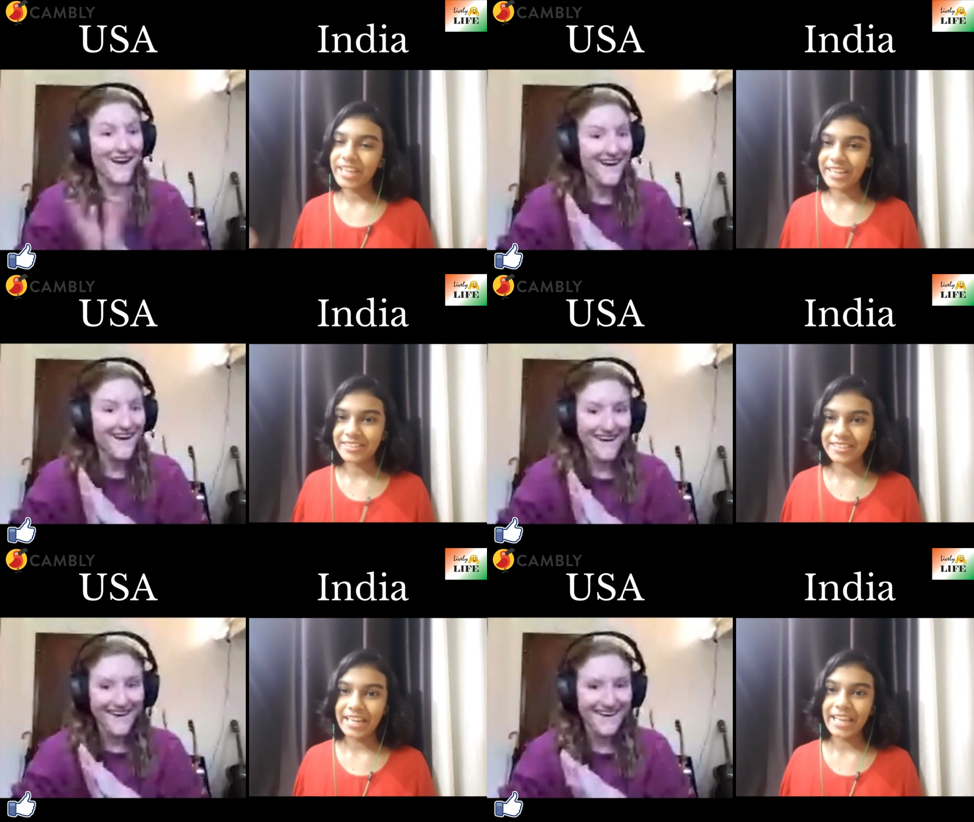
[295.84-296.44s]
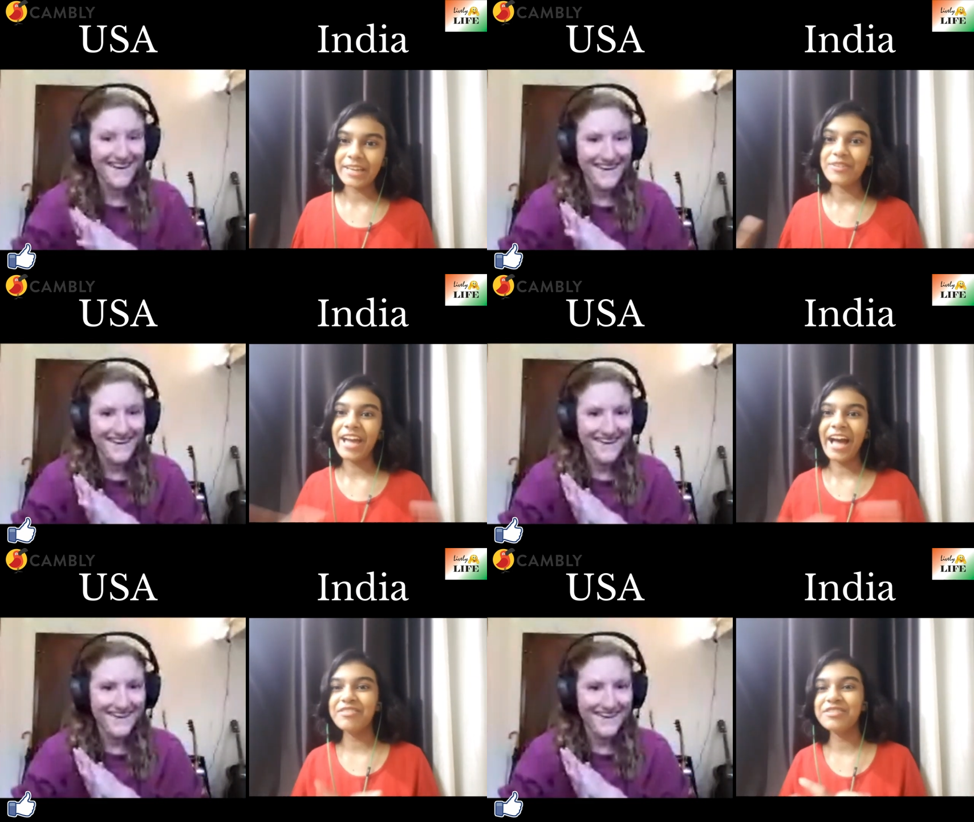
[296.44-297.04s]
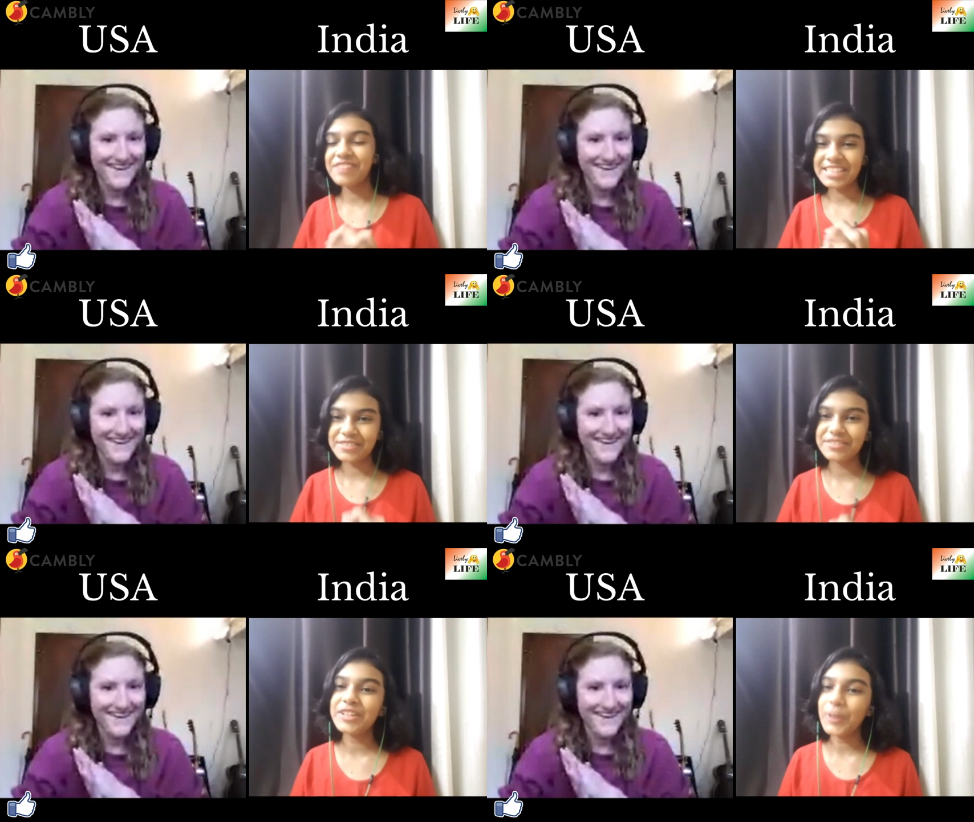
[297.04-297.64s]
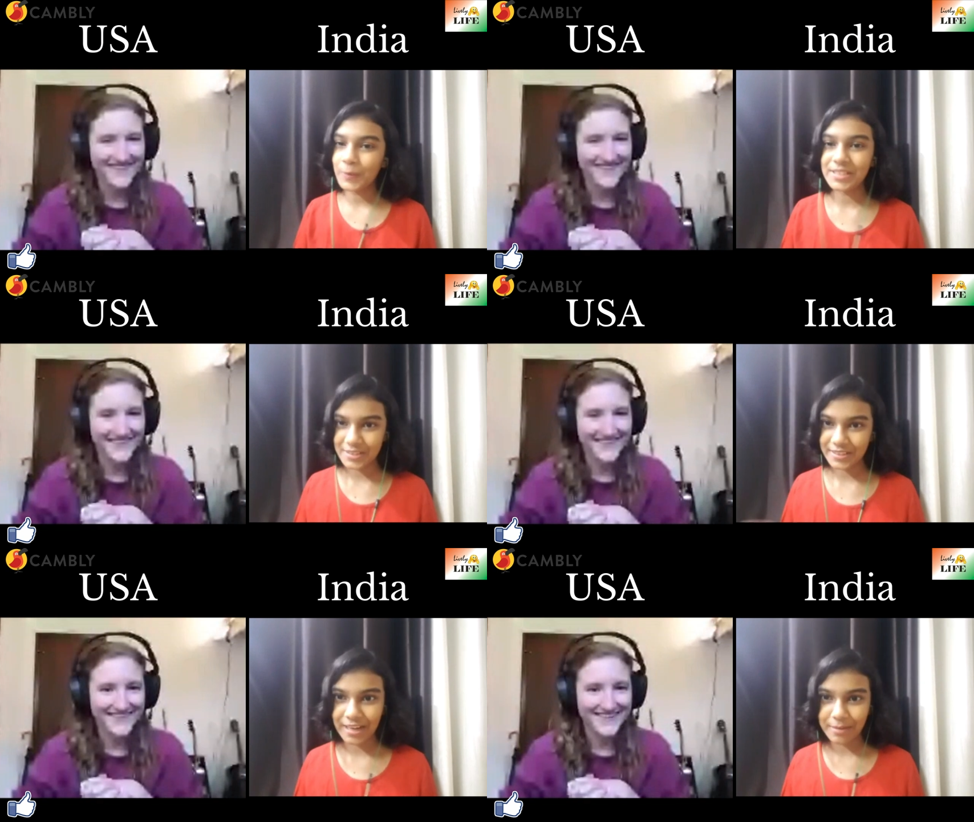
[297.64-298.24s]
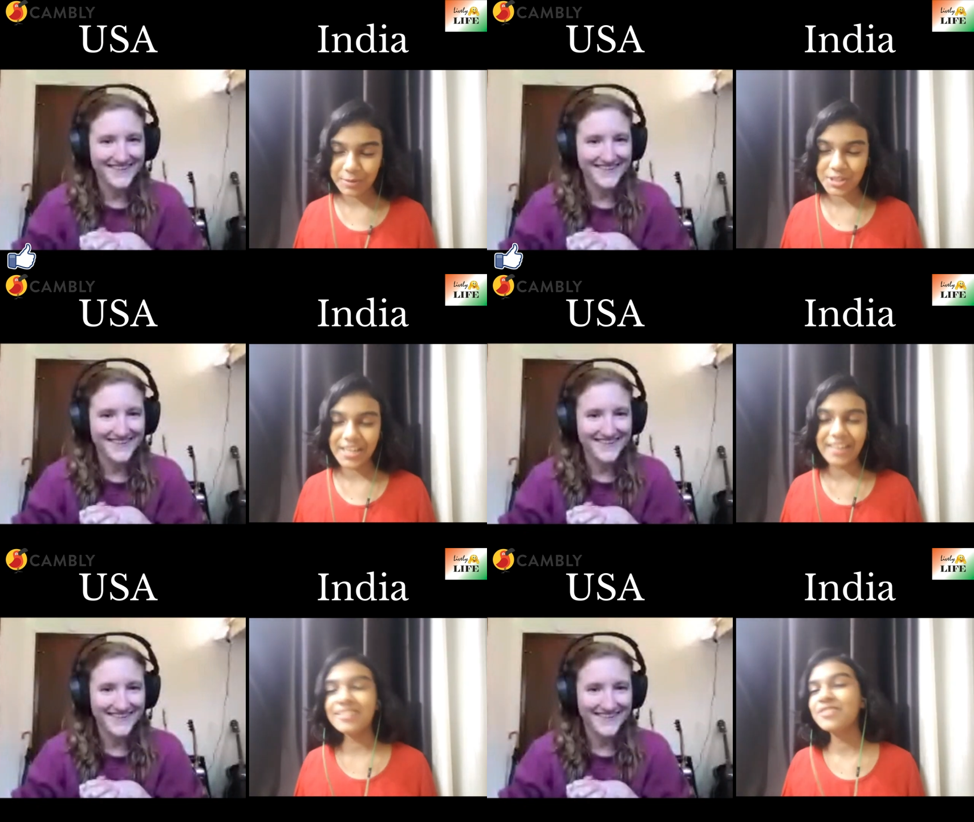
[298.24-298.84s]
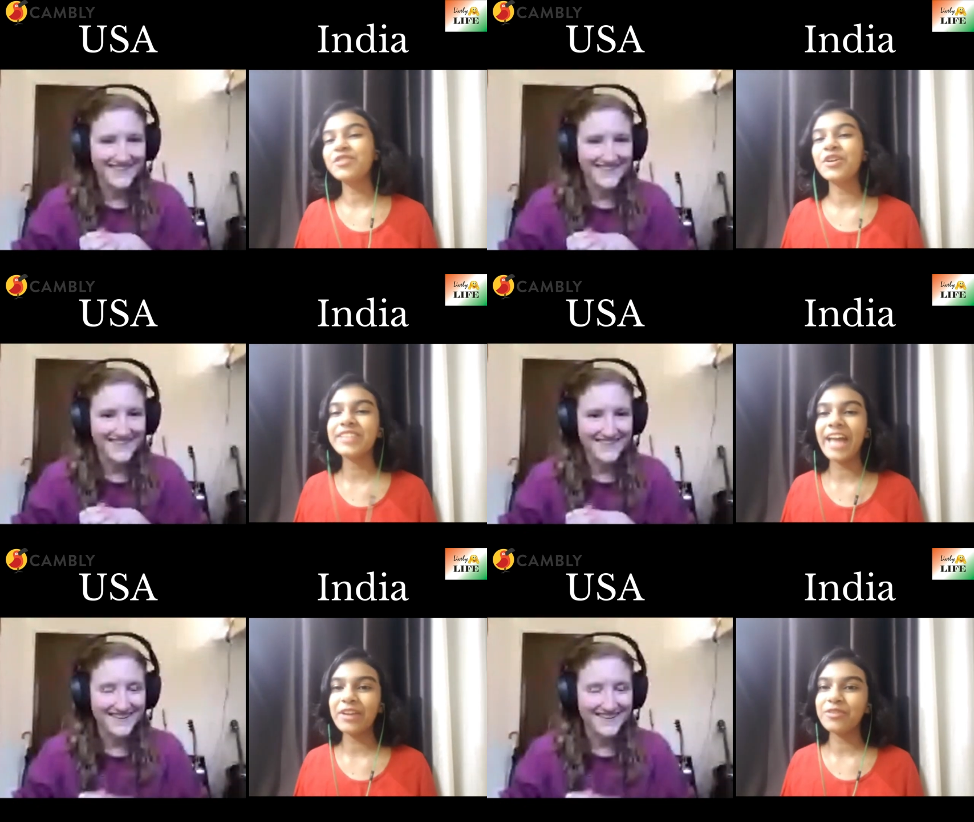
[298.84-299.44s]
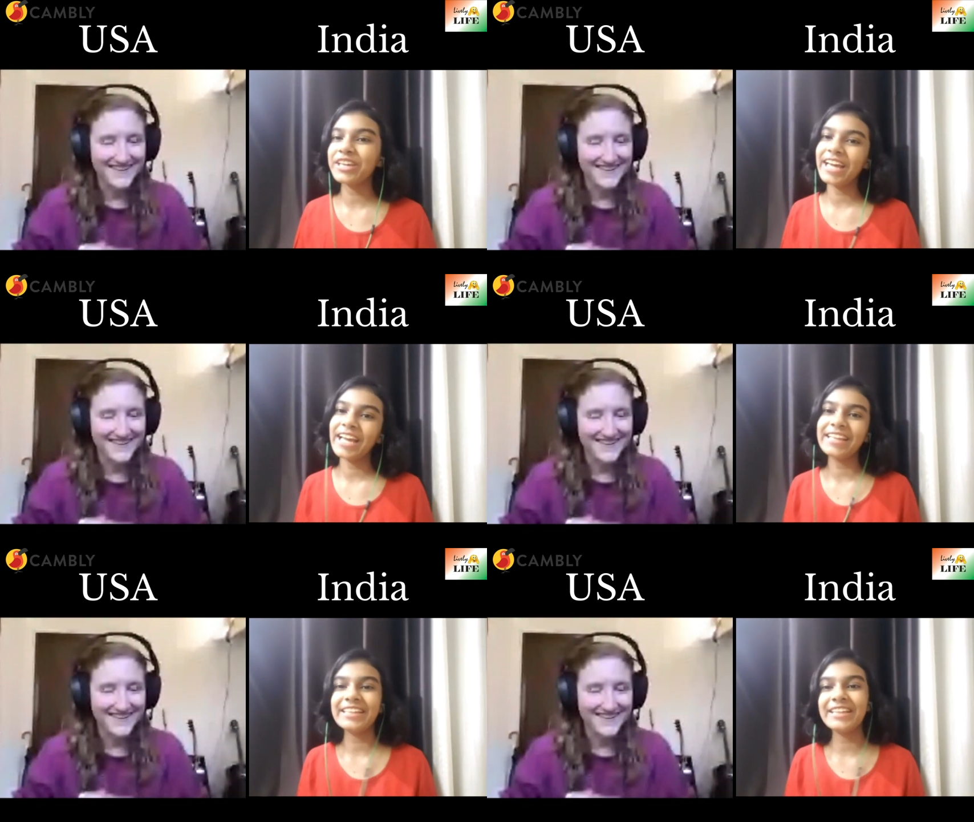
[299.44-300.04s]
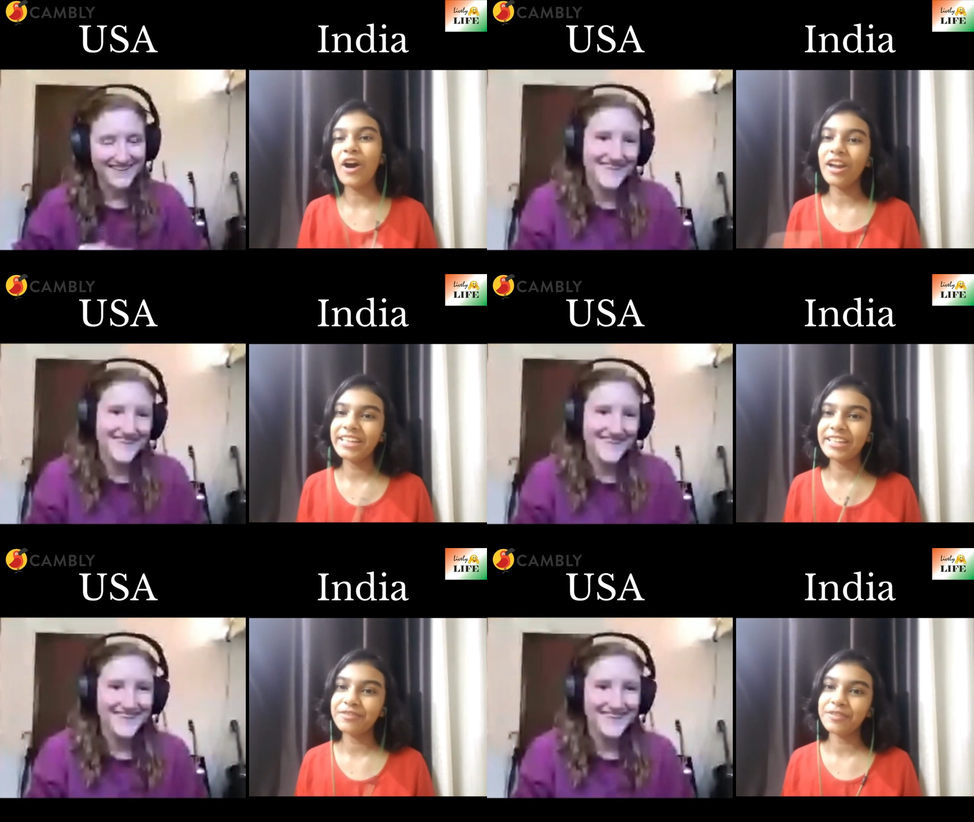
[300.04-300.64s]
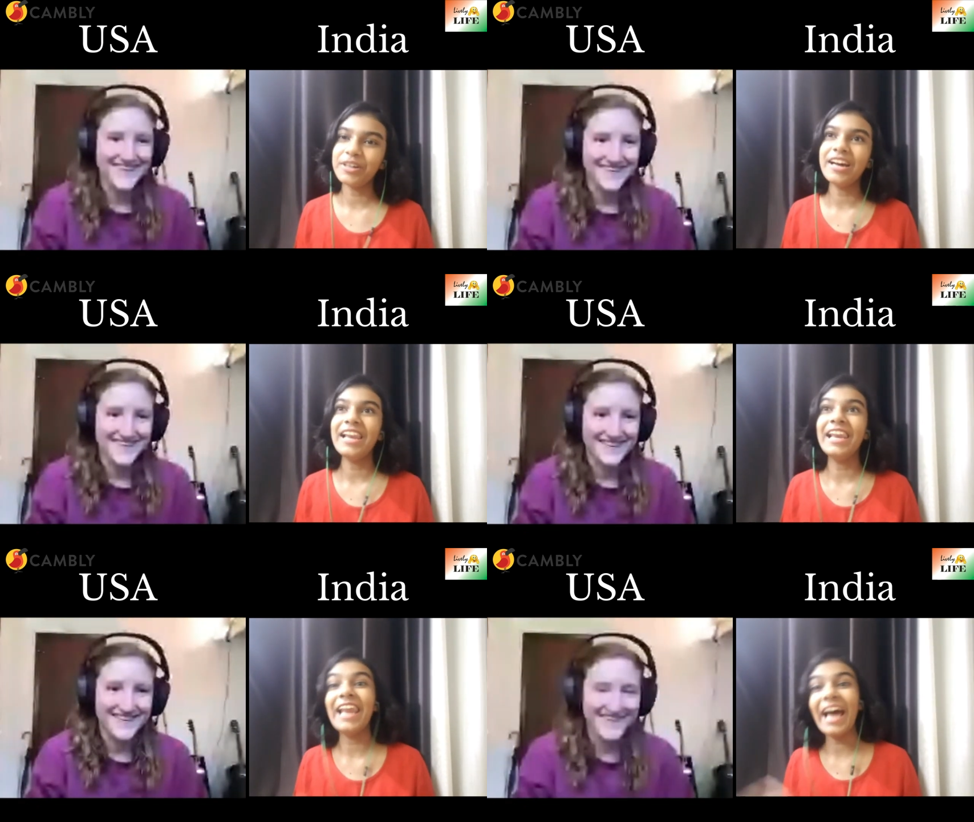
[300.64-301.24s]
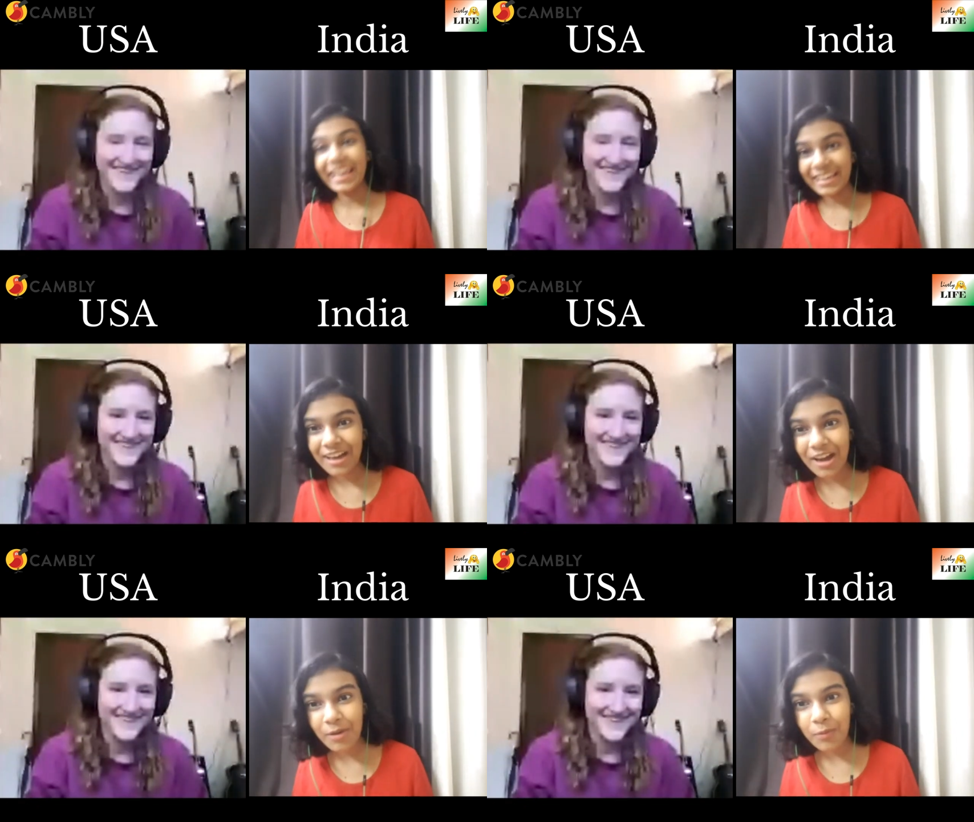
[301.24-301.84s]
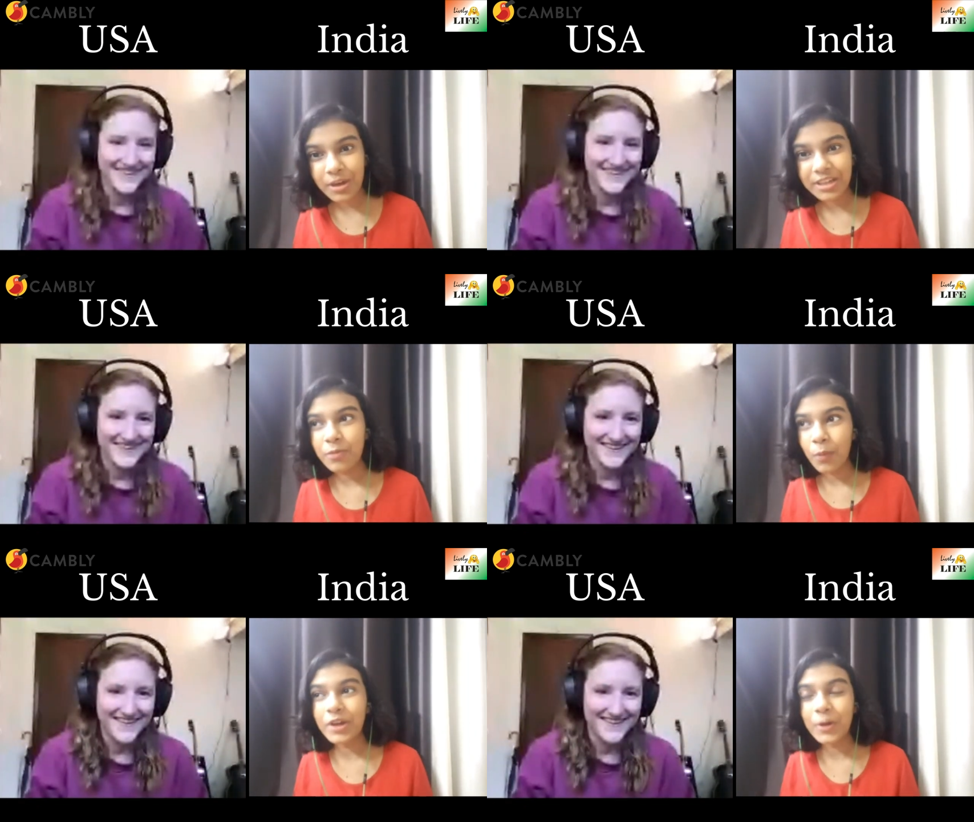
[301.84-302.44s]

Speaker 1: here, like we have a festival known as Durga Puja. For that, we get a holiday for like a one one